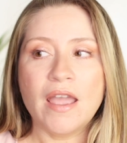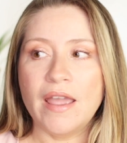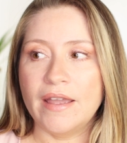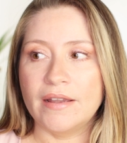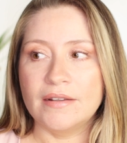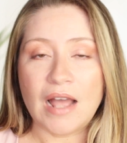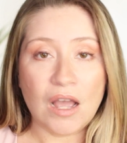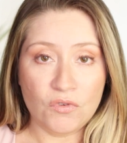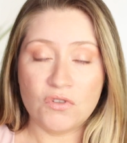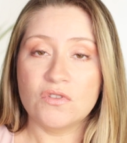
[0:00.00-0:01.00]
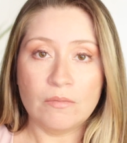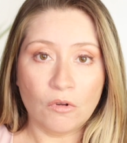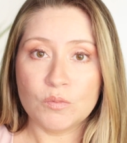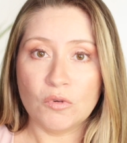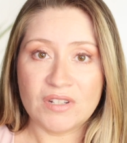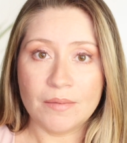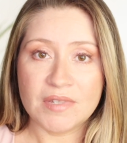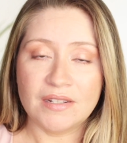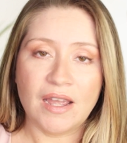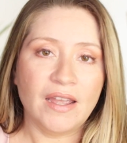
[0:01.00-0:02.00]
And I was using multiple
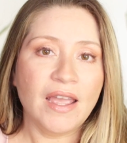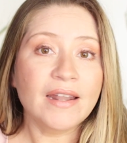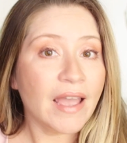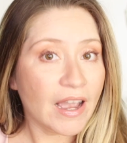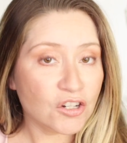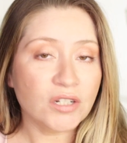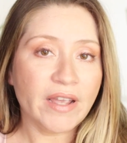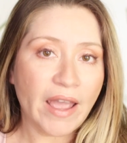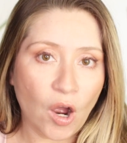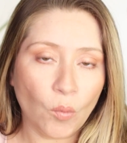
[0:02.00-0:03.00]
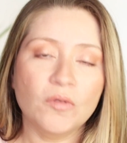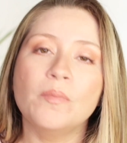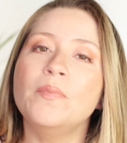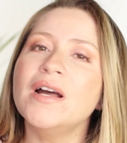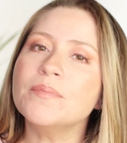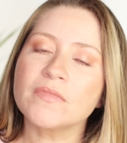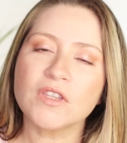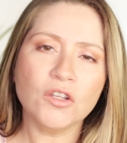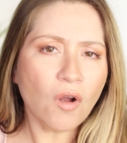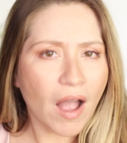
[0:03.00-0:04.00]
times a day and actually helped. But
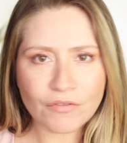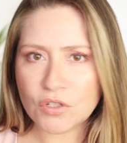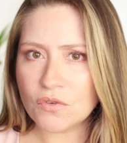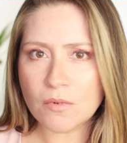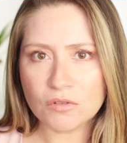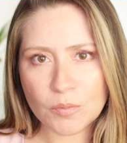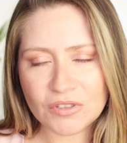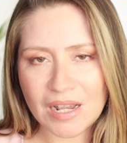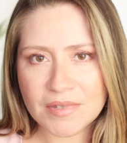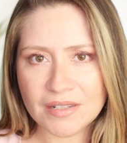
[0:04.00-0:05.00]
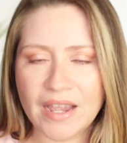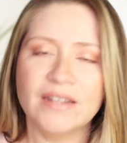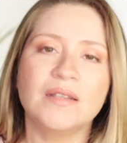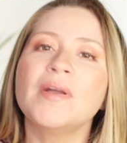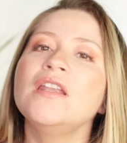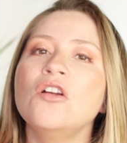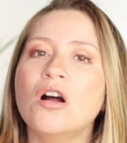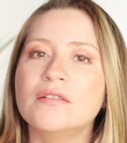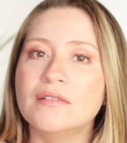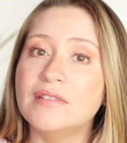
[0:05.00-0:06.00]
you don't have to use multiple times a day depending
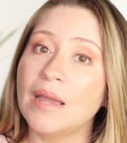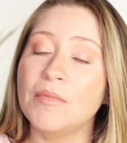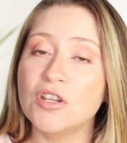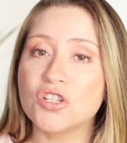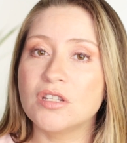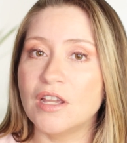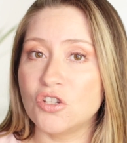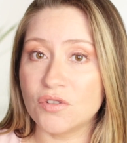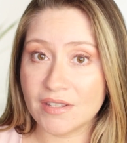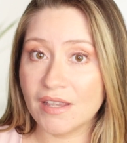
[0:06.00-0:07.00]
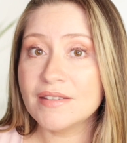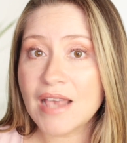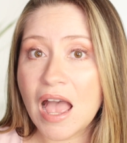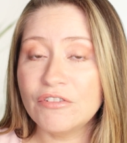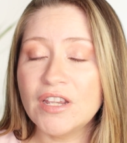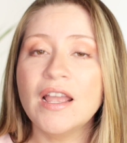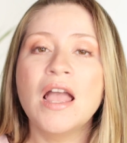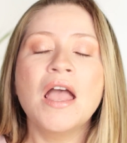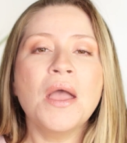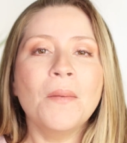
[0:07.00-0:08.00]
on the damage that your skin's having,
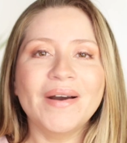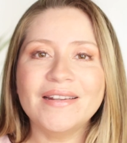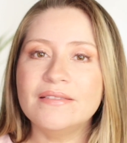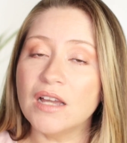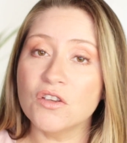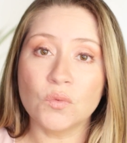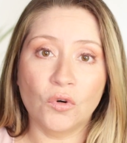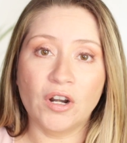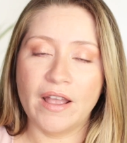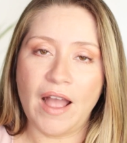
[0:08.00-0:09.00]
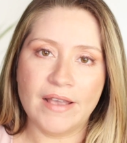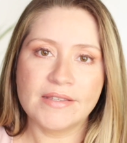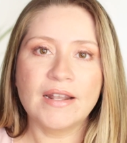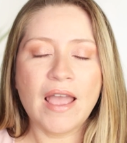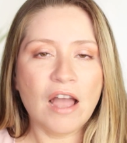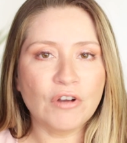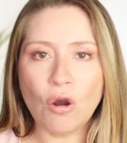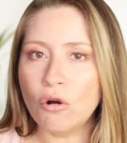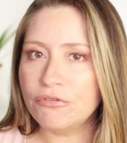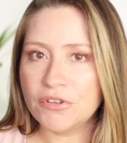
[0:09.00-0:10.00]
but it does work, guys. And I have a
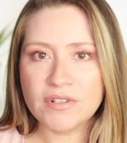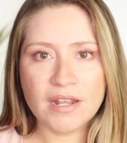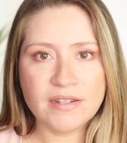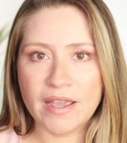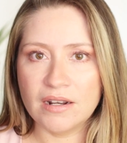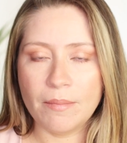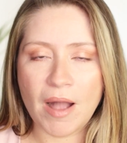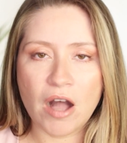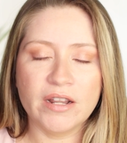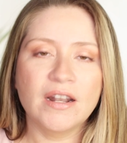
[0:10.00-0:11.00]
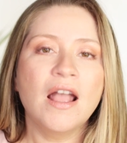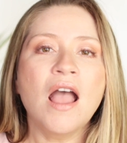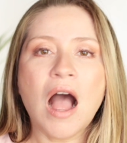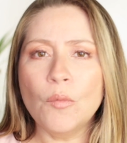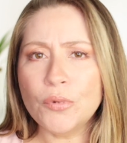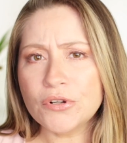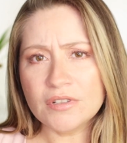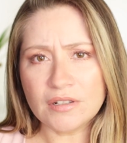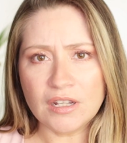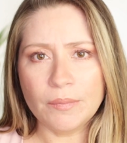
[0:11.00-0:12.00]
whole video dedicated about it. I'll put it
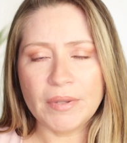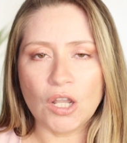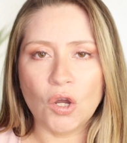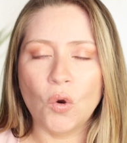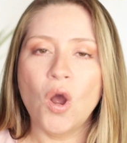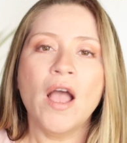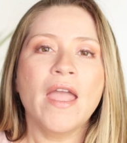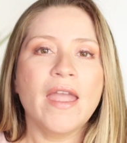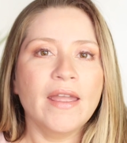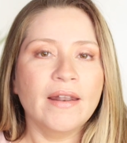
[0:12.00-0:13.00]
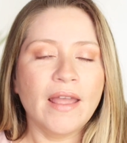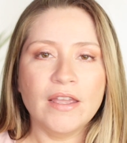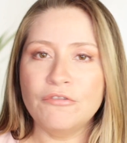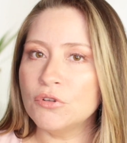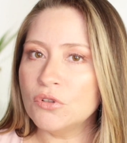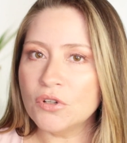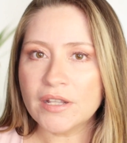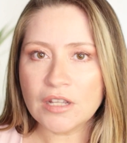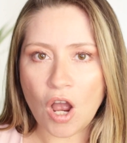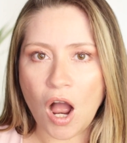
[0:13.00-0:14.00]
on the link below. And if you
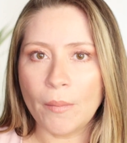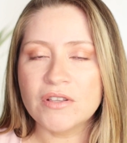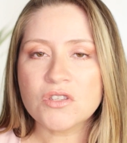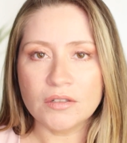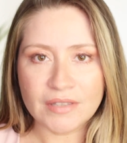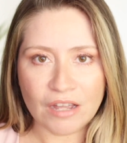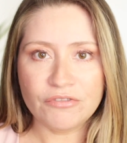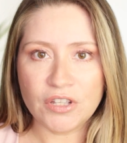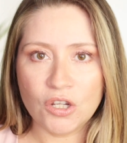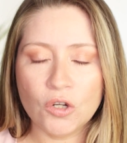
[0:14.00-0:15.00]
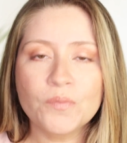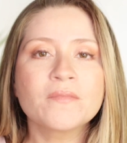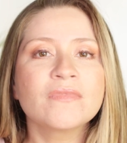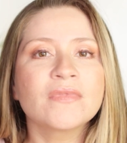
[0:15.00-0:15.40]
look at the comments on that video,